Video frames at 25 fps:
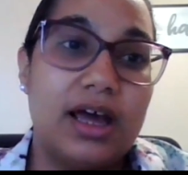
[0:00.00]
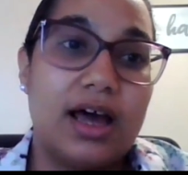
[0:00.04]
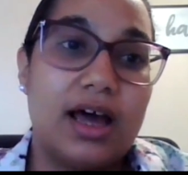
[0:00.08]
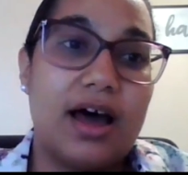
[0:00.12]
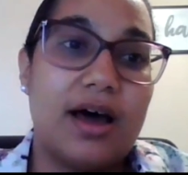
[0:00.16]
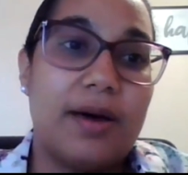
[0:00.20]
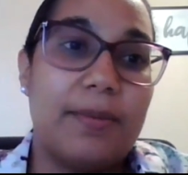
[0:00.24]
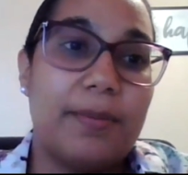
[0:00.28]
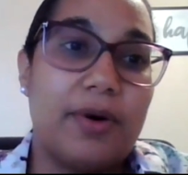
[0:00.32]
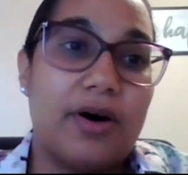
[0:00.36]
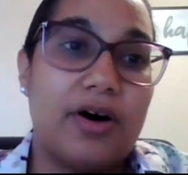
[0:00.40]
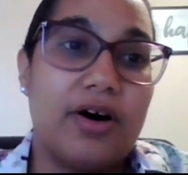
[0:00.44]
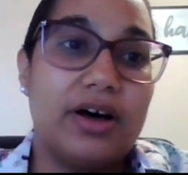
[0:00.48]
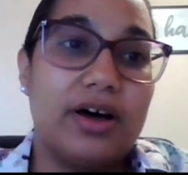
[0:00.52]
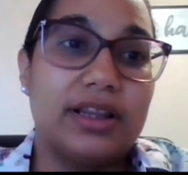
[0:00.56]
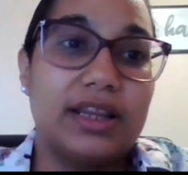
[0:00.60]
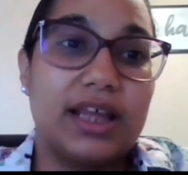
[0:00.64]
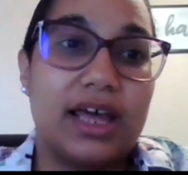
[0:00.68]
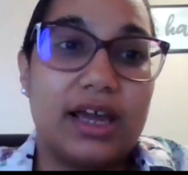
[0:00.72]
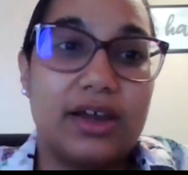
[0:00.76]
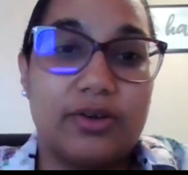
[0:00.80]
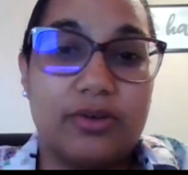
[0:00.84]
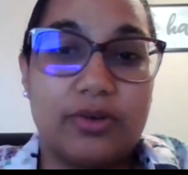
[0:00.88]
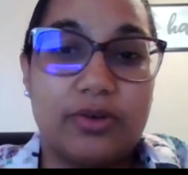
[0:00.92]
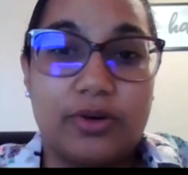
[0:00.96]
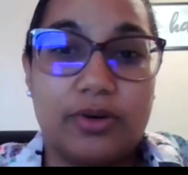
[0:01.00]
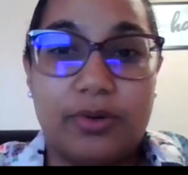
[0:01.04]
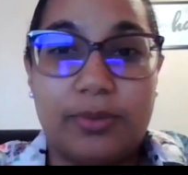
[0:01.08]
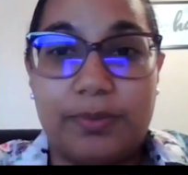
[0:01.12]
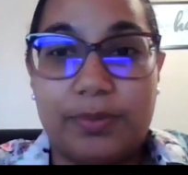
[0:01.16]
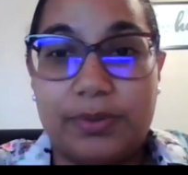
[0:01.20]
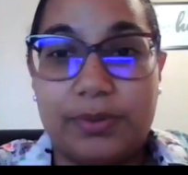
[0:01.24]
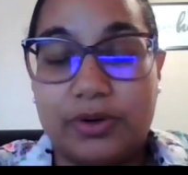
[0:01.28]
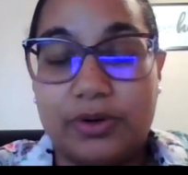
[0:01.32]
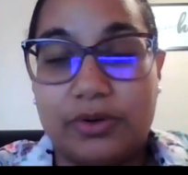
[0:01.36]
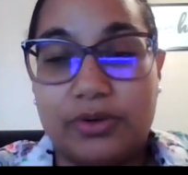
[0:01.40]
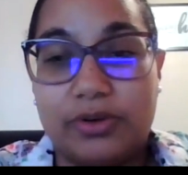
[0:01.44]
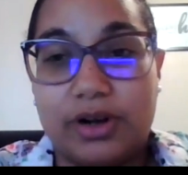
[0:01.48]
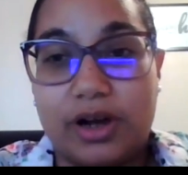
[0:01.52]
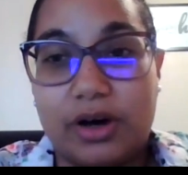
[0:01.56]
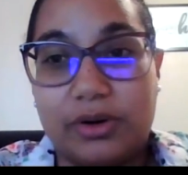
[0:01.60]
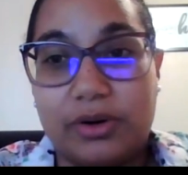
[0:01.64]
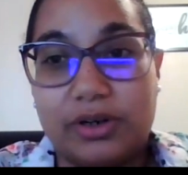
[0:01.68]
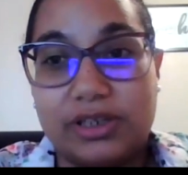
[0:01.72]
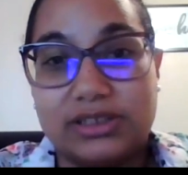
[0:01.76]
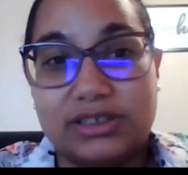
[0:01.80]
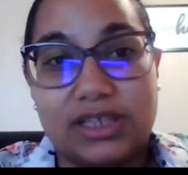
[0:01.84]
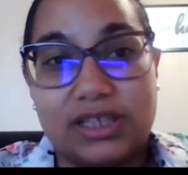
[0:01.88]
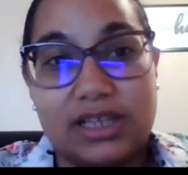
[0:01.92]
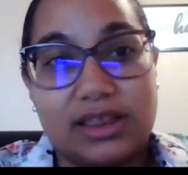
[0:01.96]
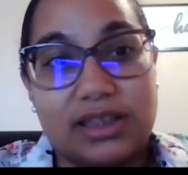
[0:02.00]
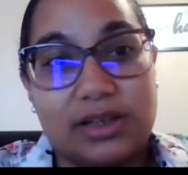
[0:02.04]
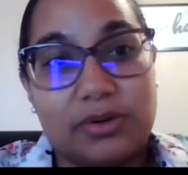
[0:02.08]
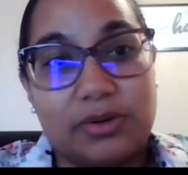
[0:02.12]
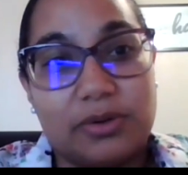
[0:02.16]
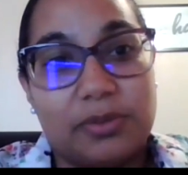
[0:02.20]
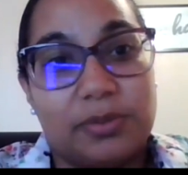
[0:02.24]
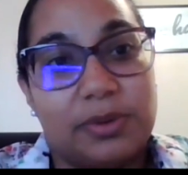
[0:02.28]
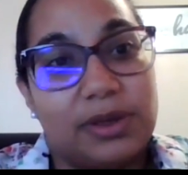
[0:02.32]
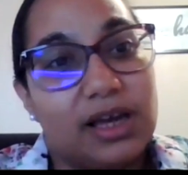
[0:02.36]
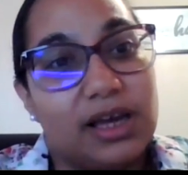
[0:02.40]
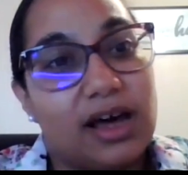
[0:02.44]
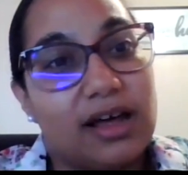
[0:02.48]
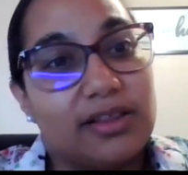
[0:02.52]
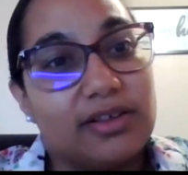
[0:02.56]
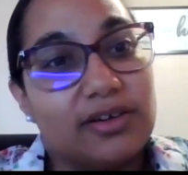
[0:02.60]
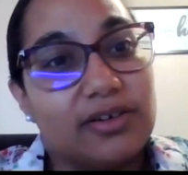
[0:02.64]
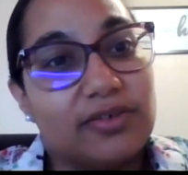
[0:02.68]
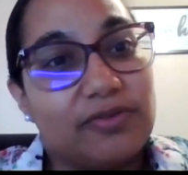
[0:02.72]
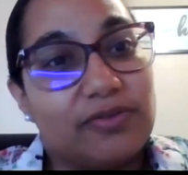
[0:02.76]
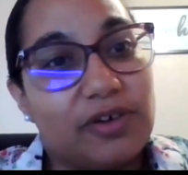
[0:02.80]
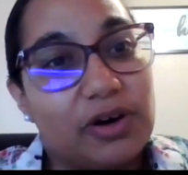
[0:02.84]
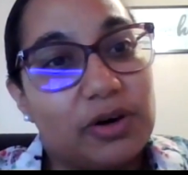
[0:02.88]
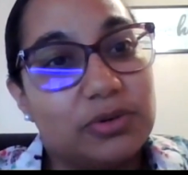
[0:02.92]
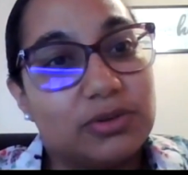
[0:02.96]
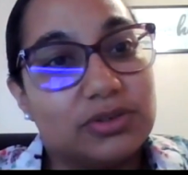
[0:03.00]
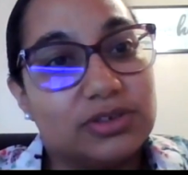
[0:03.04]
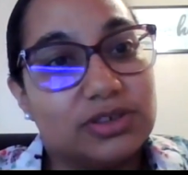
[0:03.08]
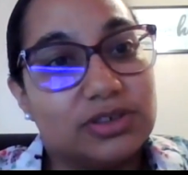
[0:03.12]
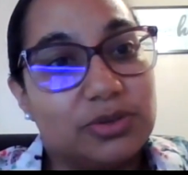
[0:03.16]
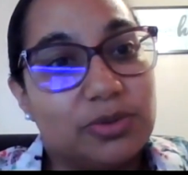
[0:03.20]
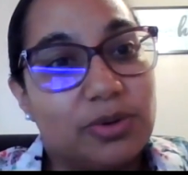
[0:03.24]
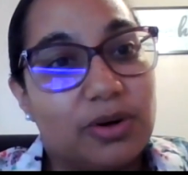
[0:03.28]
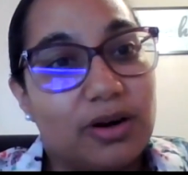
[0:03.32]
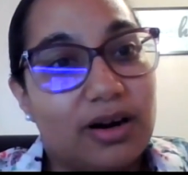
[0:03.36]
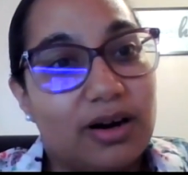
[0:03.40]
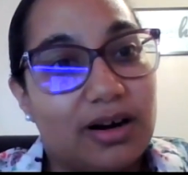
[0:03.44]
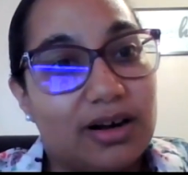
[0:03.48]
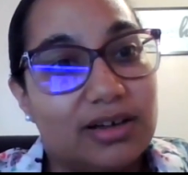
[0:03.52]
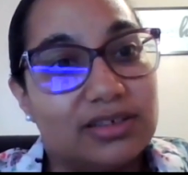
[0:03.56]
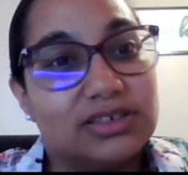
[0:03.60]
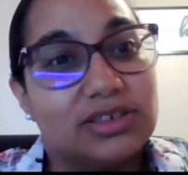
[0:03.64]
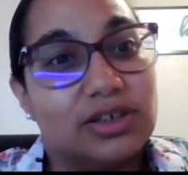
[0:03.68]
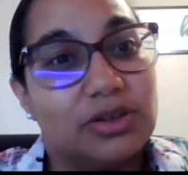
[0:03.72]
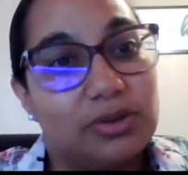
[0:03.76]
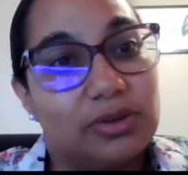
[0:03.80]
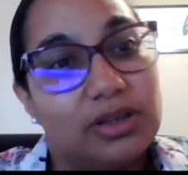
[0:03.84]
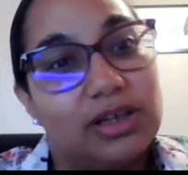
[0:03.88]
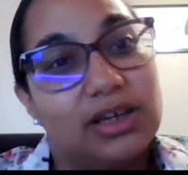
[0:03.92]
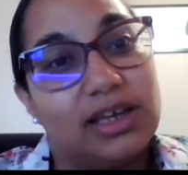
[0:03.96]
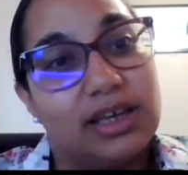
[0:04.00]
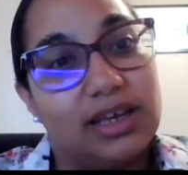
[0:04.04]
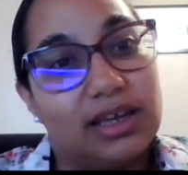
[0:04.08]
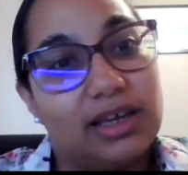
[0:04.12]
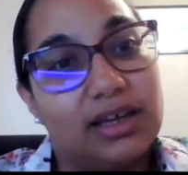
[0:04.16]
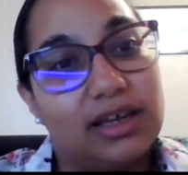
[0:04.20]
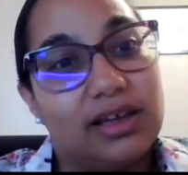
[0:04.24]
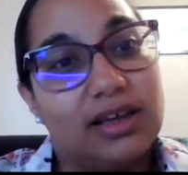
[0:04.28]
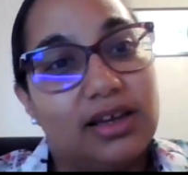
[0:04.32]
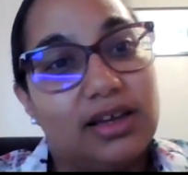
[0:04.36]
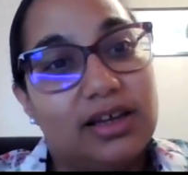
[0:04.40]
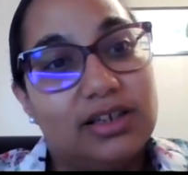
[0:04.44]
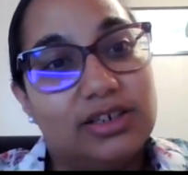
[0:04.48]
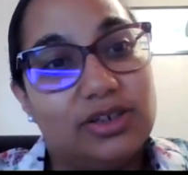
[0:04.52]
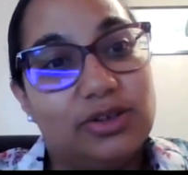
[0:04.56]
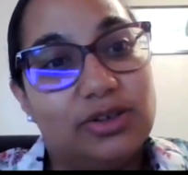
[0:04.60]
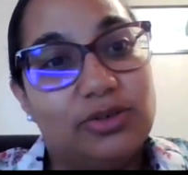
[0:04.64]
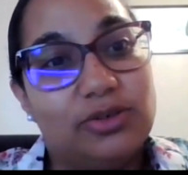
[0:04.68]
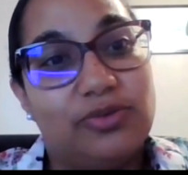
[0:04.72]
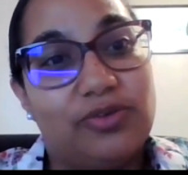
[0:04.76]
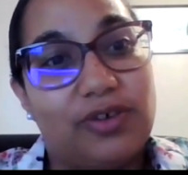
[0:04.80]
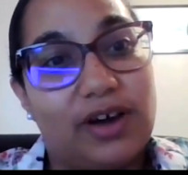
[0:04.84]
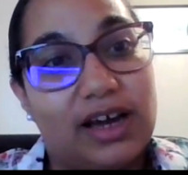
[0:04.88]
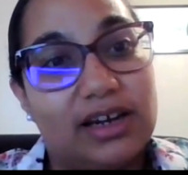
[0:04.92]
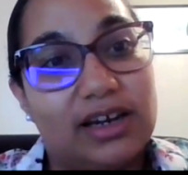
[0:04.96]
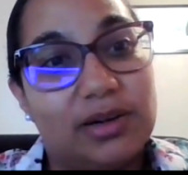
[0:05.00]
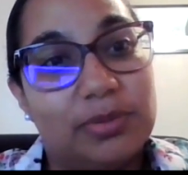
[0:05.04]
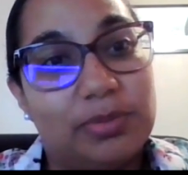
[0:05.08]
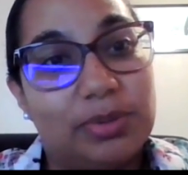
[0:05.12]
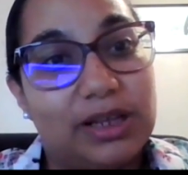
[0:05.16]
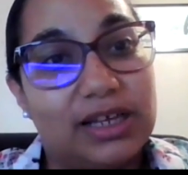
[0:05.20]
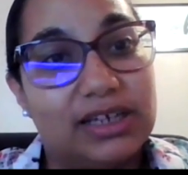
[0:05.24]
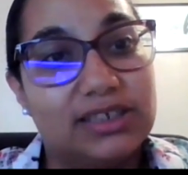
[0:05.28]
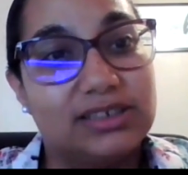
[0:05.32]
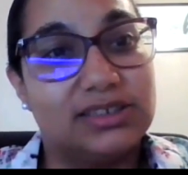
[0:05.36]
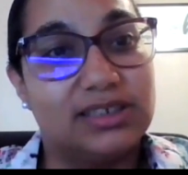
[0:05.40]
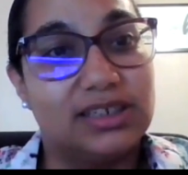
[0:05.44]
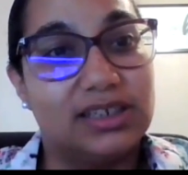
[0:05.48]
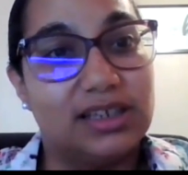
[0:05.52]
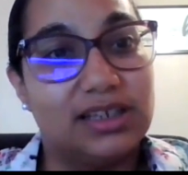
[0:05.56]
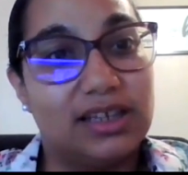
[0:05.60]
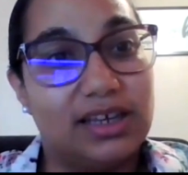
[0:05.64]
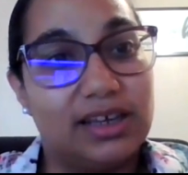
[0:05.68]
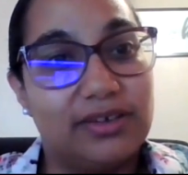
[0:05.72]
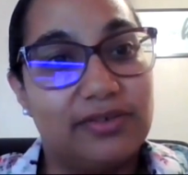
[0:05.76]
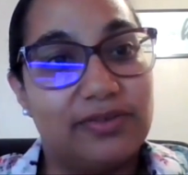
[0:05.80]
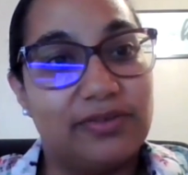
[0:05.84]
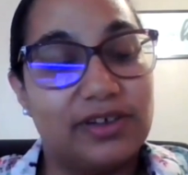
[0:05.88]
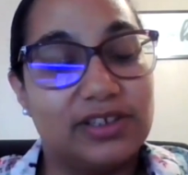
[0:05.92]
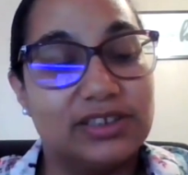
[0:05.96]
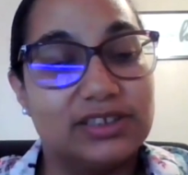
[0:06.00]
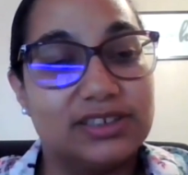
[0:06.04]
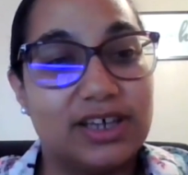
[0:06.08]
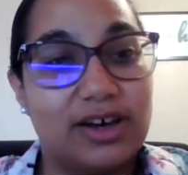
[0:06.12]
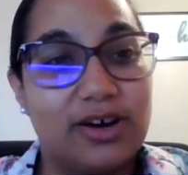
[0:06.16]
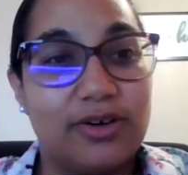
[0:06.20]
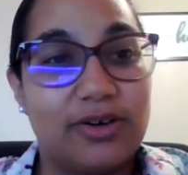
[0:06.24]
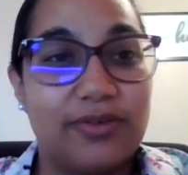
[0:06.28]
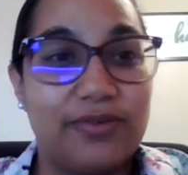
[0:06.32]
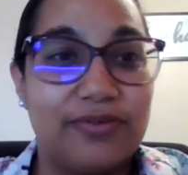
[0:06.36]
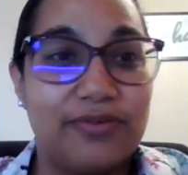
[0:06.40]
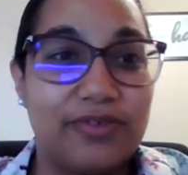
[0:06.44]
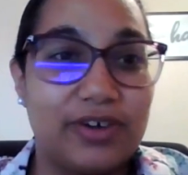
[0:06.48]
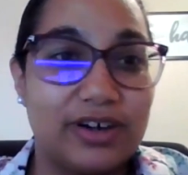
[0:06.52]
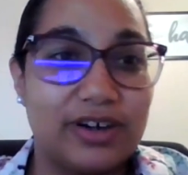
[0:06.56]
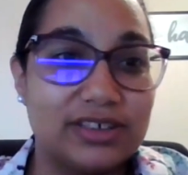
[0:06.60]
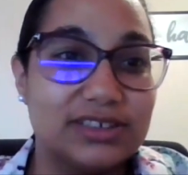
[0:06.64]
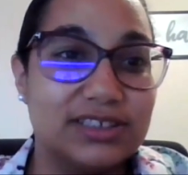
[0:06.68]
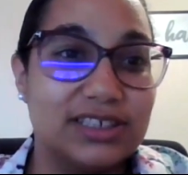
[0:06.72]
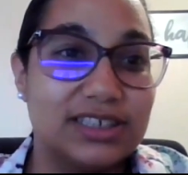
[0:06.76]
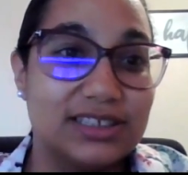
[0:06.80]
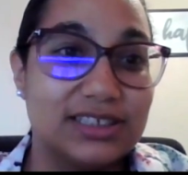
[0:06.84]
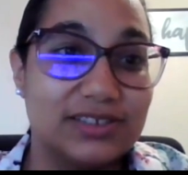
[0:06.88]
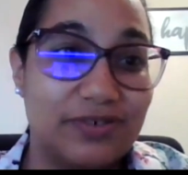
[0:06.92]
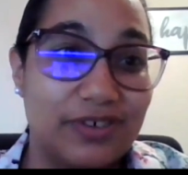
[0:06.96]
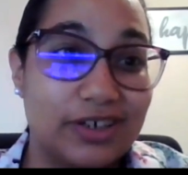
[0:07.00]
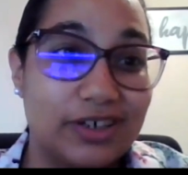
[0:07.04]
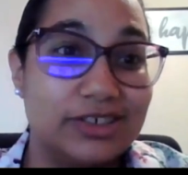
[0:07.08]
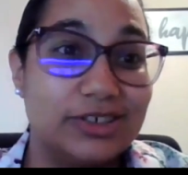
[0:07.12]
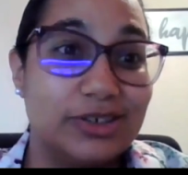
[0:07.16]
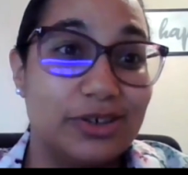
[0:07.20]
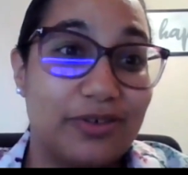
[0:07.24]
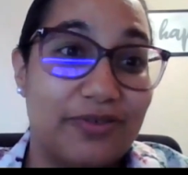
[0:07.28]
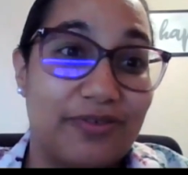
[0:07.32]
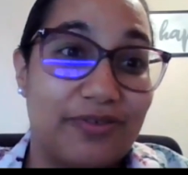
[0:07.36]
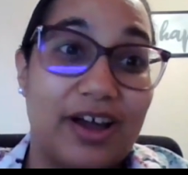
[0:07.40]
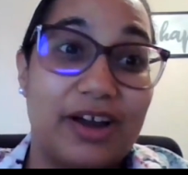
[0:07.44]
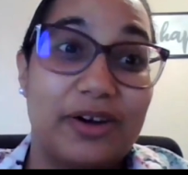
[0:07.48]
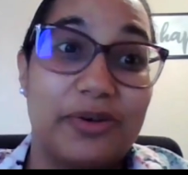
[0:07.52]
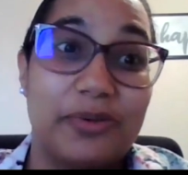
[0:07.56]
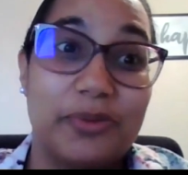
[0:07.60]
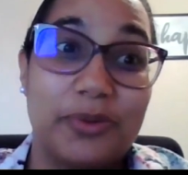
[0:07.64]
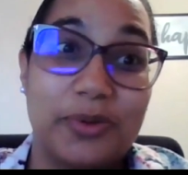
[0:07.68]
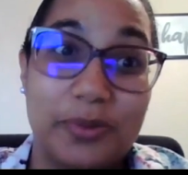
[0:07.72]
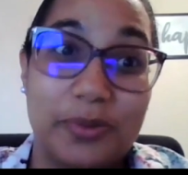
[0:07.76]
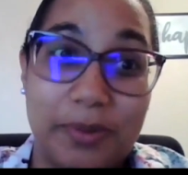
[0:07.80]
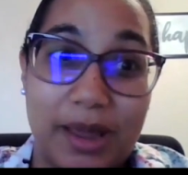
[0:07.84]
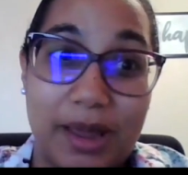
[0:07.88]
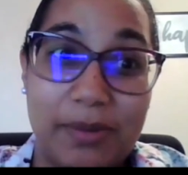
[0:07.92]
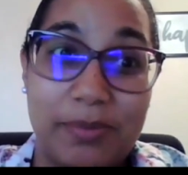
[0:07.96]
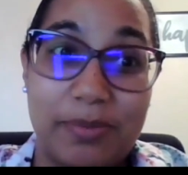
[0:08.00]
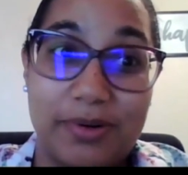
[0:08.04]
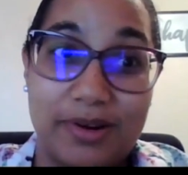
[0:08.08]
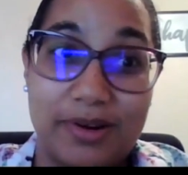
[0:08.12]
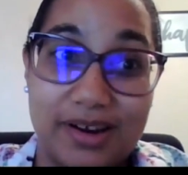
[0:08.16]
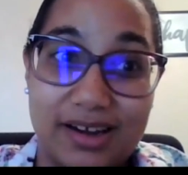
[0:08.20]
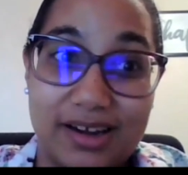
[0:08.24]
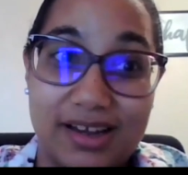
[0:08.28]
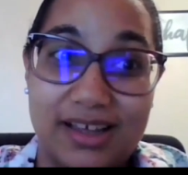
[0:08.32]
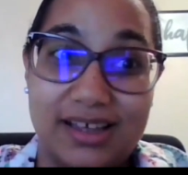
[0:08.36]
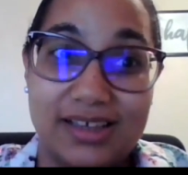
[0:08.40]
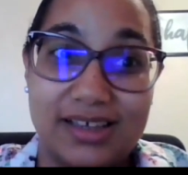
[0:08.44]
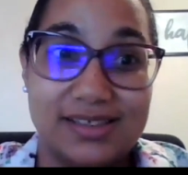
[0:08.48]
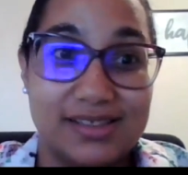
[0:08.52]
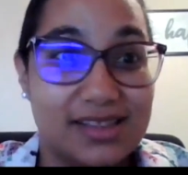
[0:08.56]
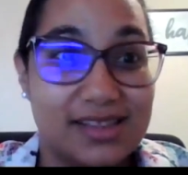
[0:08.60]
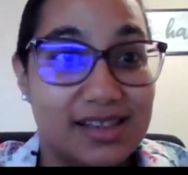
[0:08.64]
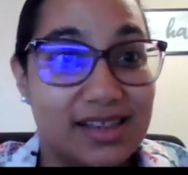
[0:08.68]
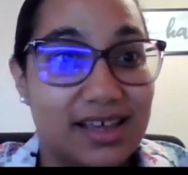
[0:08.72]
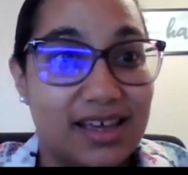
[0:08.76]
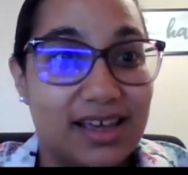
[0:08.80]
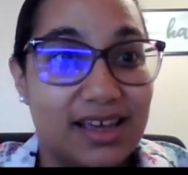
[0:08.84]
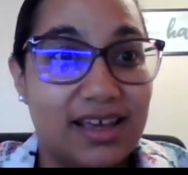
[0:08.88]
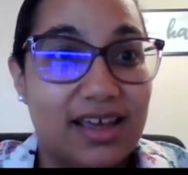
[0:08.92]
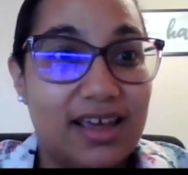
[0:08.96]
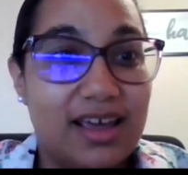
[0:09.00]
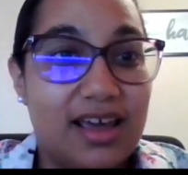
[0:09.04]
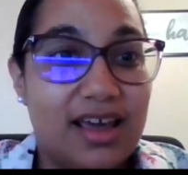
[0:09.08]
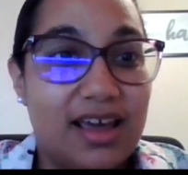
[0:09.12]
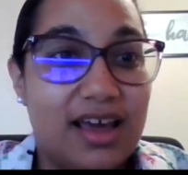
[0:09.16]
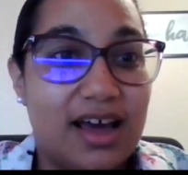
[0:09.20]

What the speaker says: On that group, you'll notice that there will be other folks who are also looking to find a place to live. And so, first things first, you can find a roommate pretty easily.